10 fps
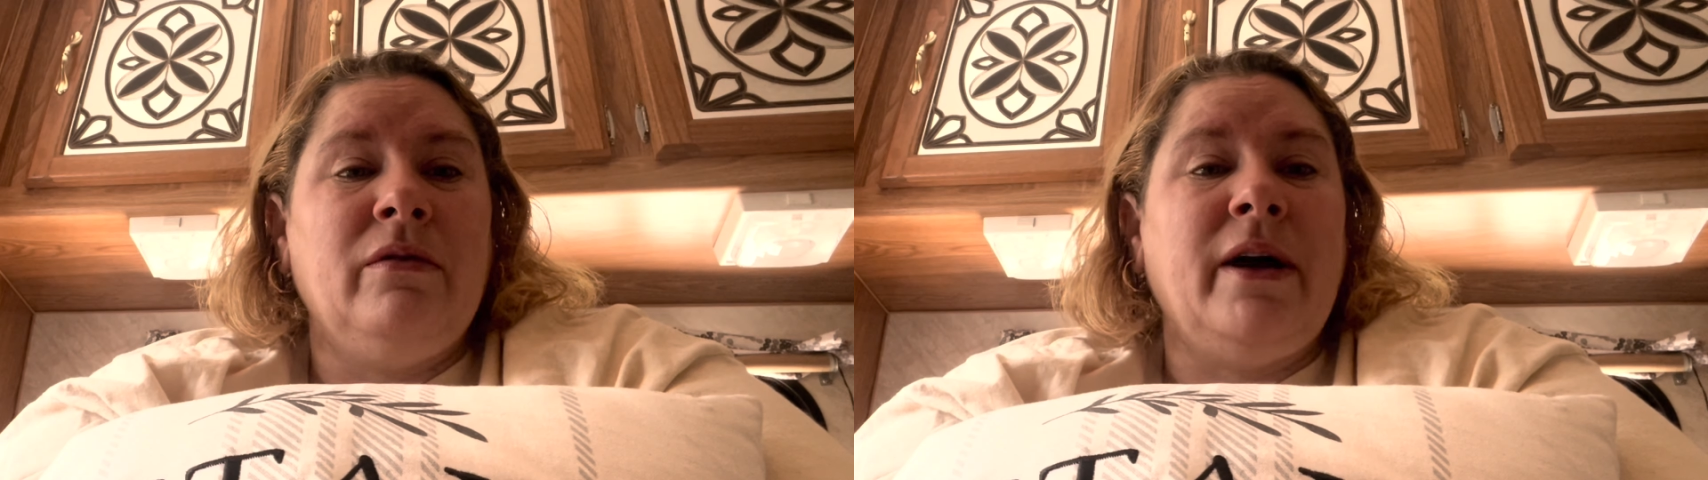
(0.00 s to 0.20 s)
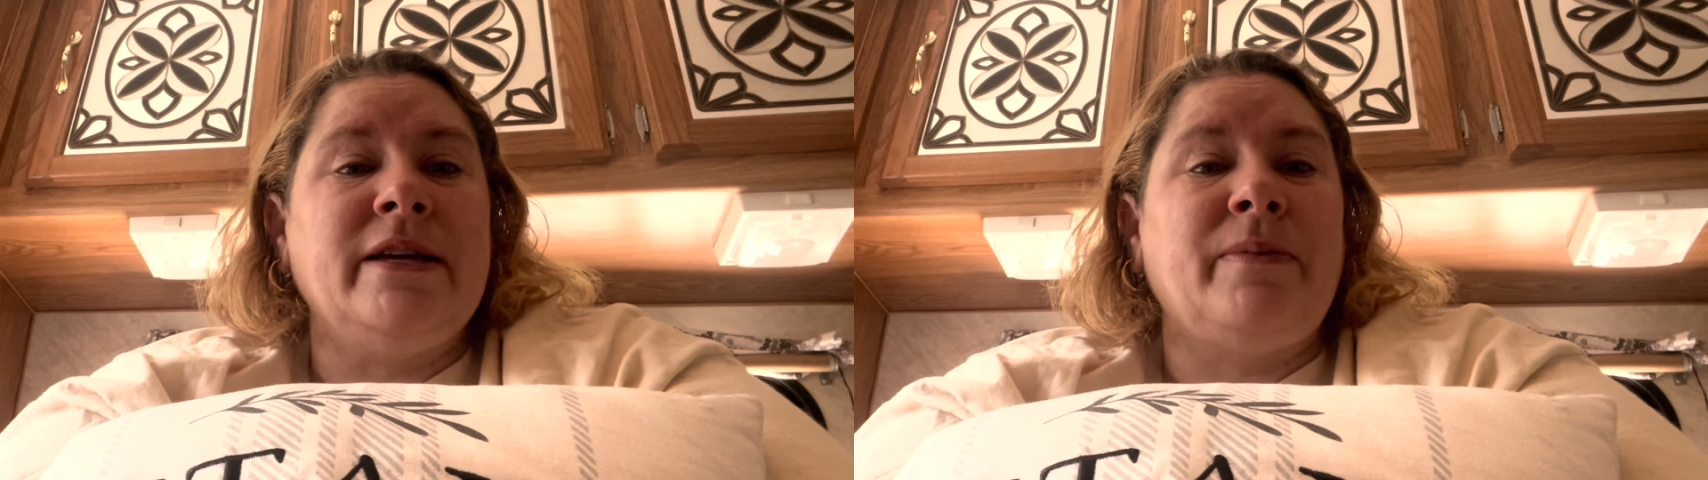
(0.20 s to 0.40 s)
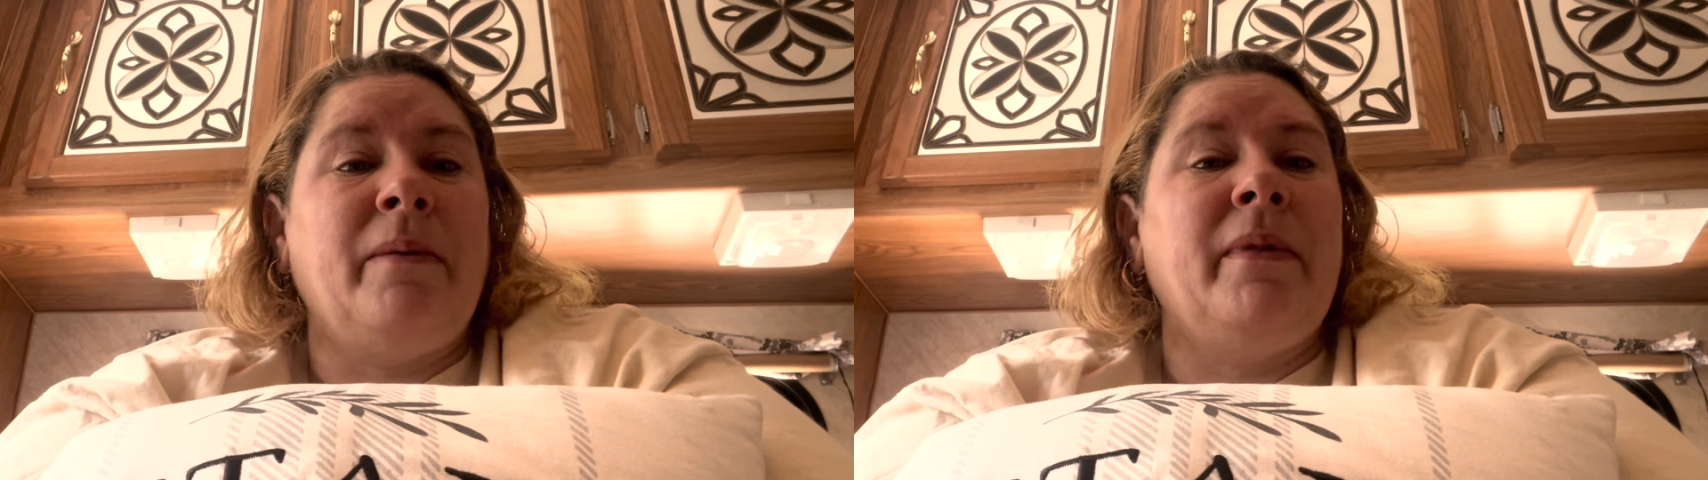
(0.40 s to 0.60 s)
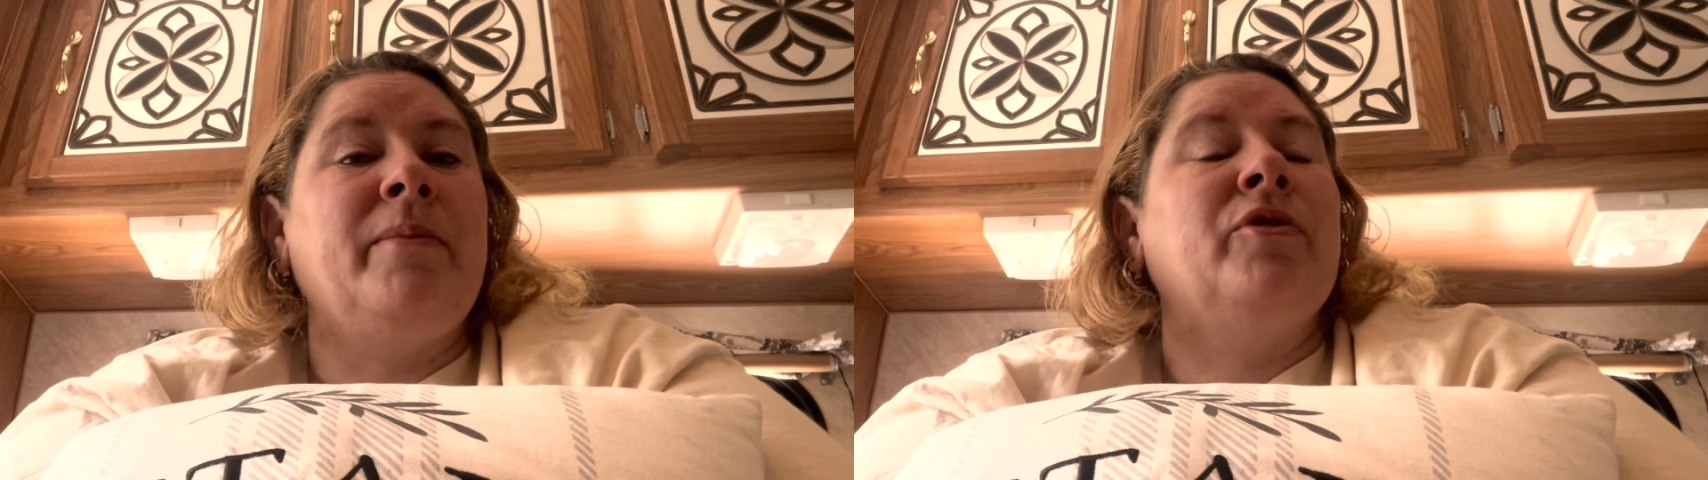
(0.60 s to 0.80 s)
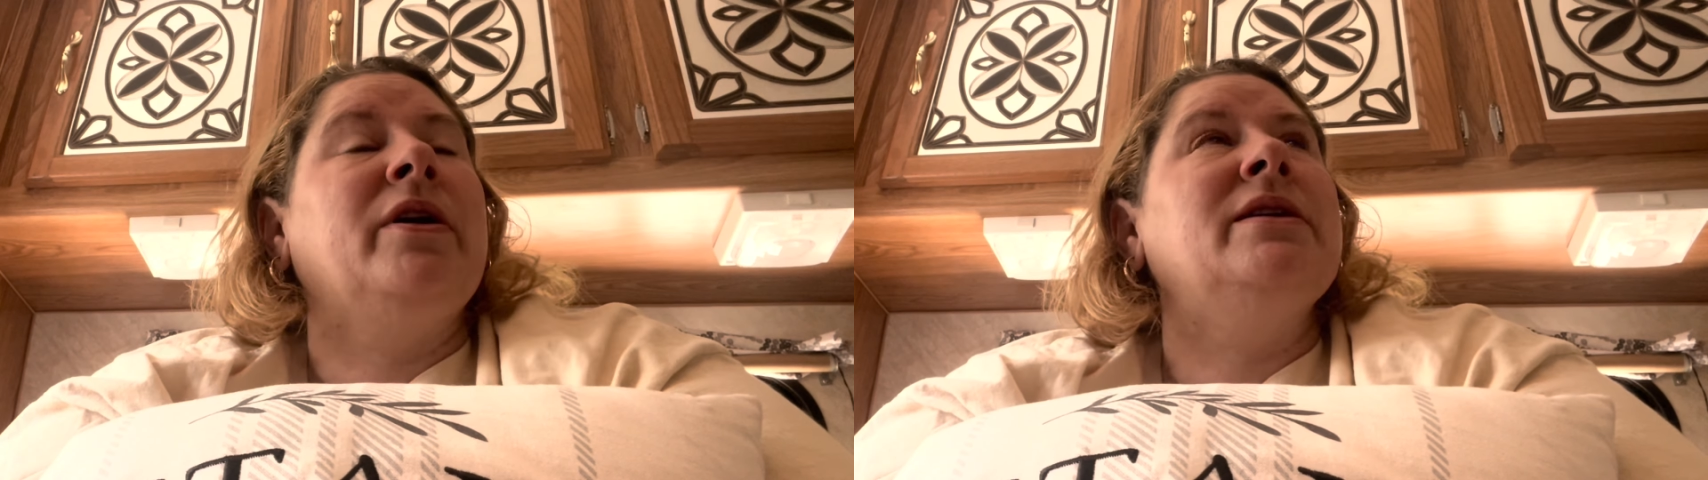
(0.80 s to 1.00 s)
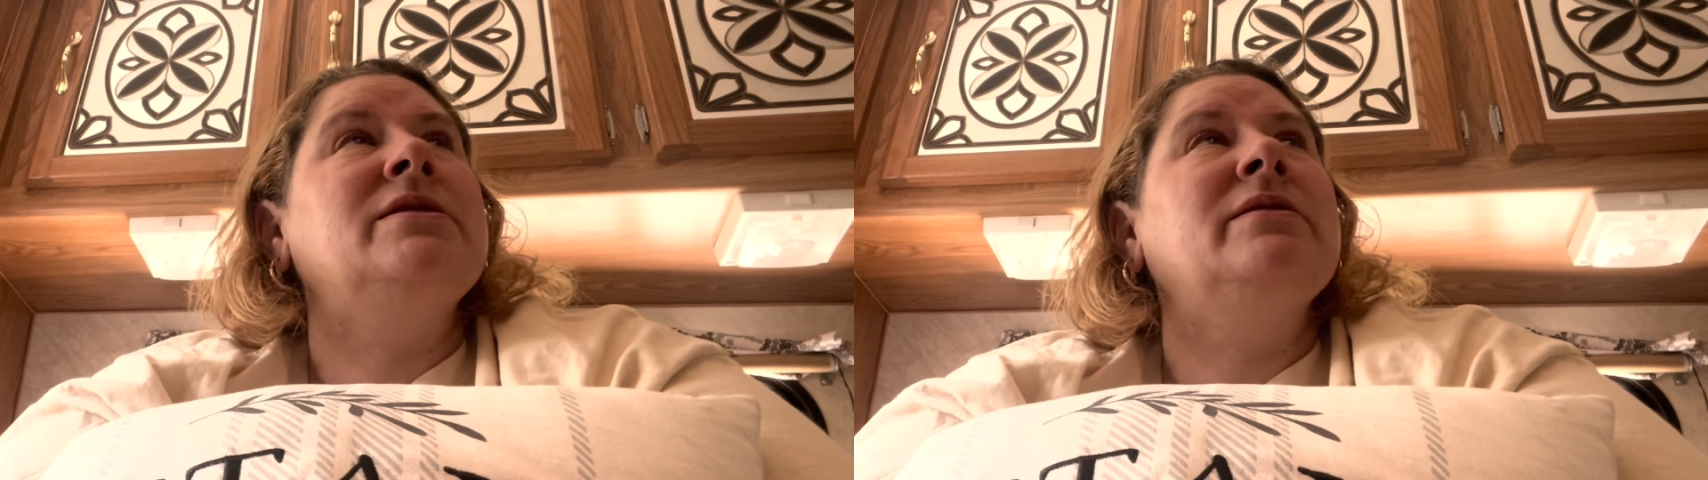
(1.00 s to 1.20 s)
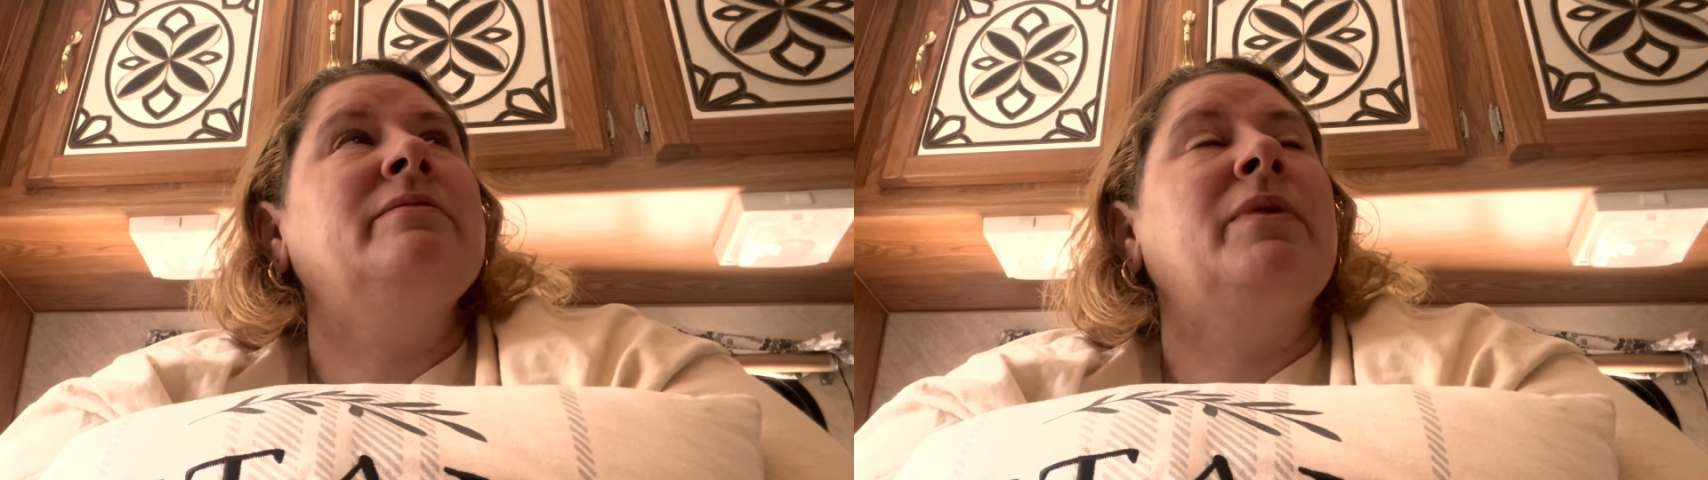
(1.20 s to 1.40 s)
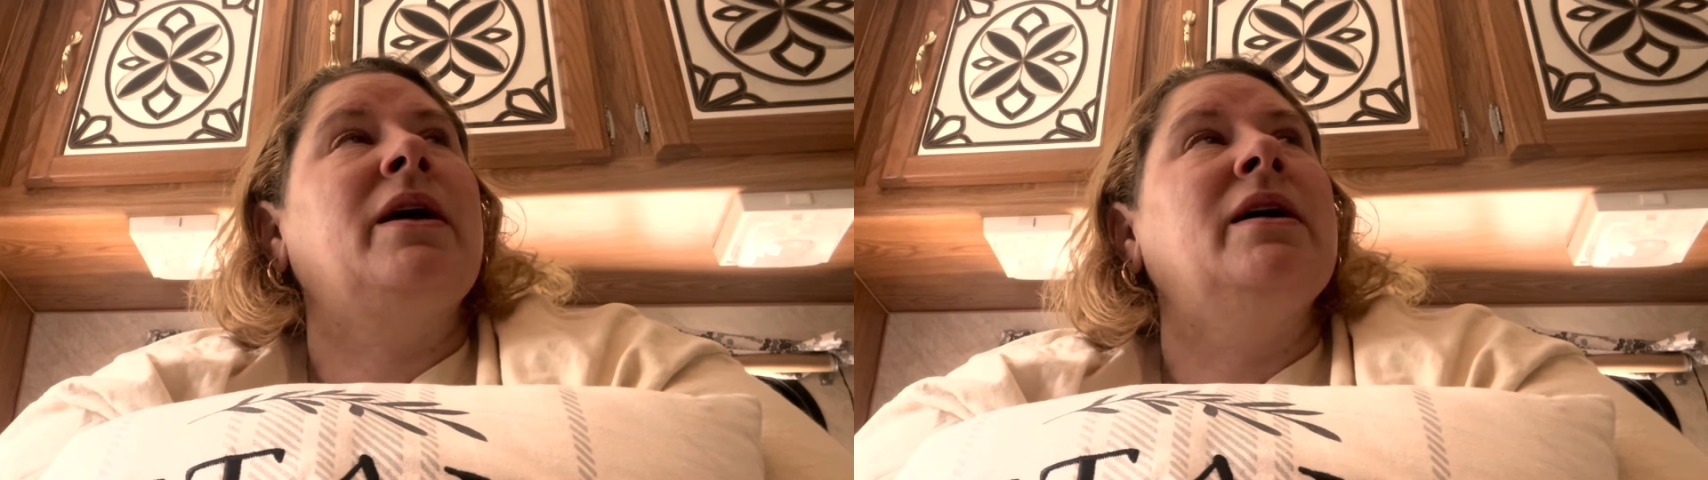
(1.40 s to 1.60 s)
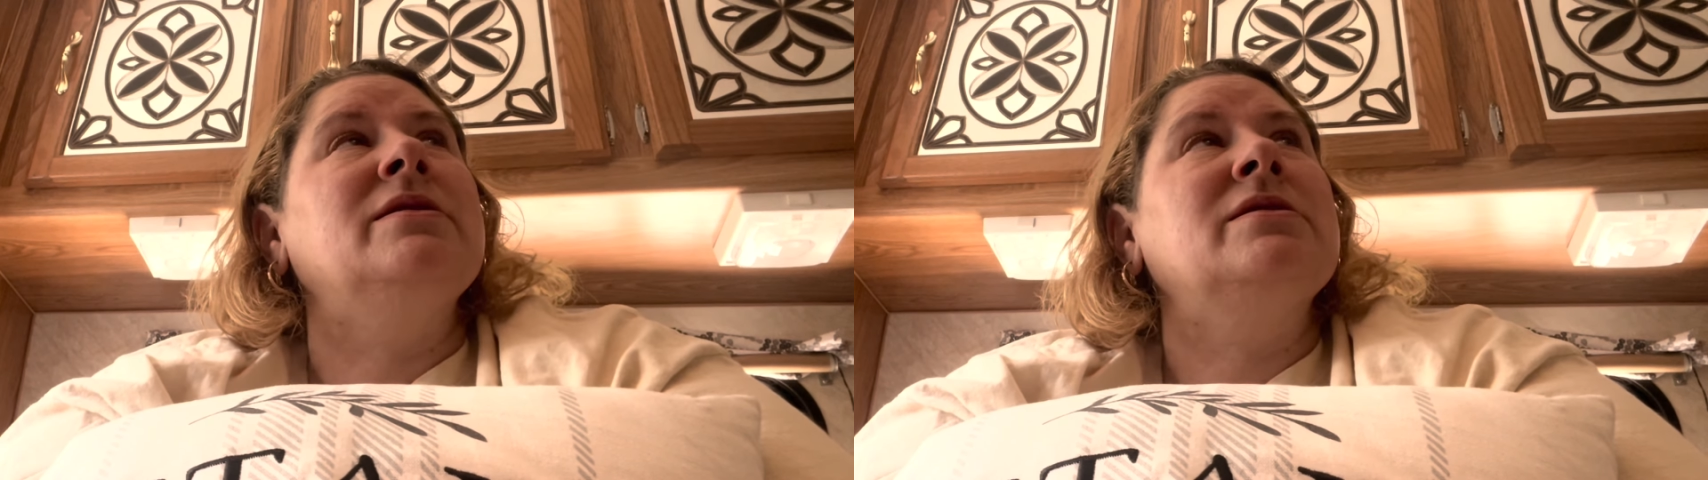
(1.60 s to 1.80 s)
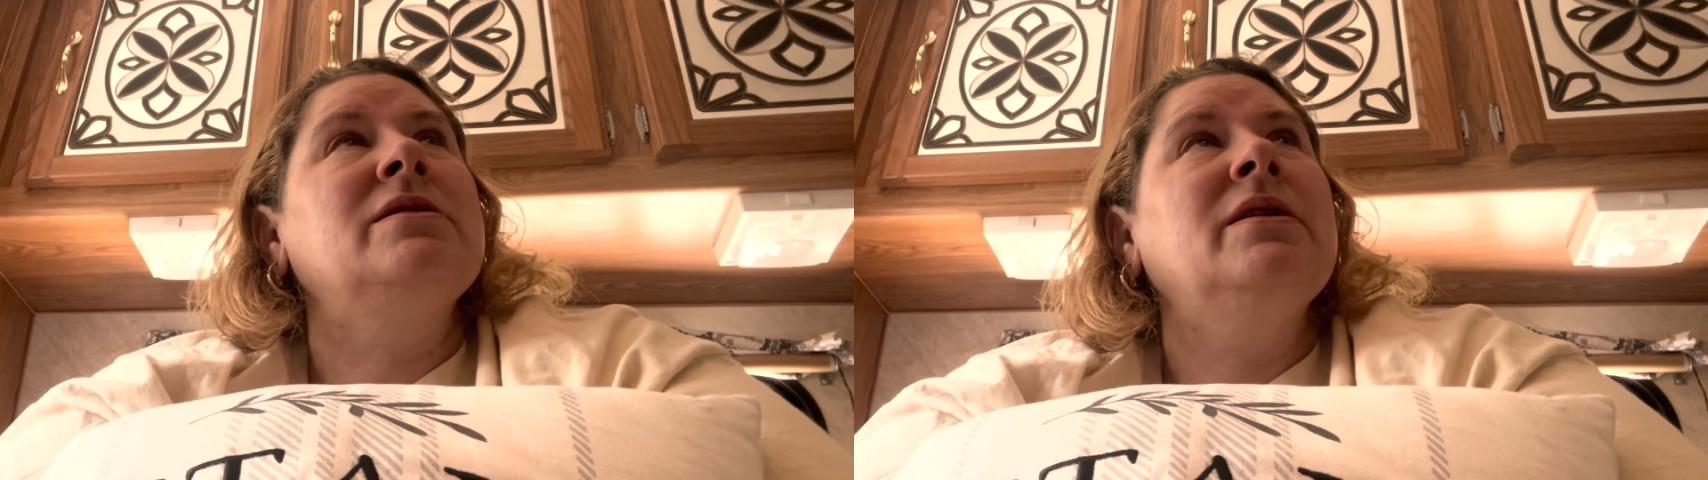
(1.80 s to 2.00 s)
as my memories,
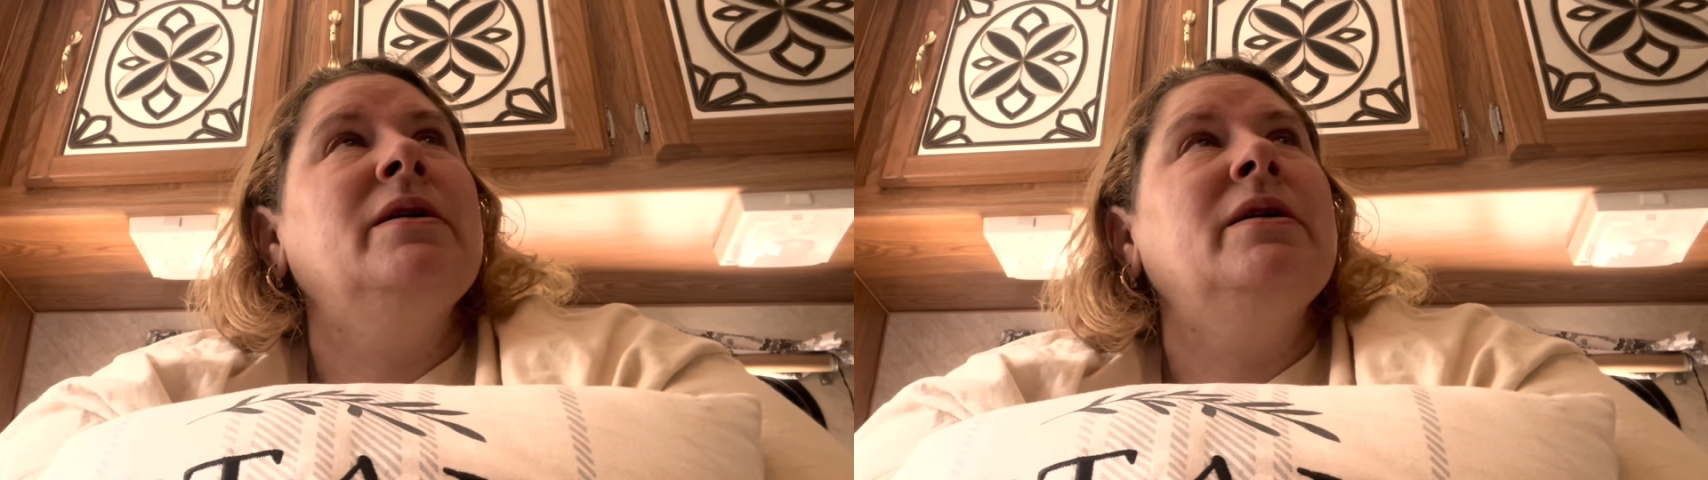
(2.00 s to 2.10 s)
because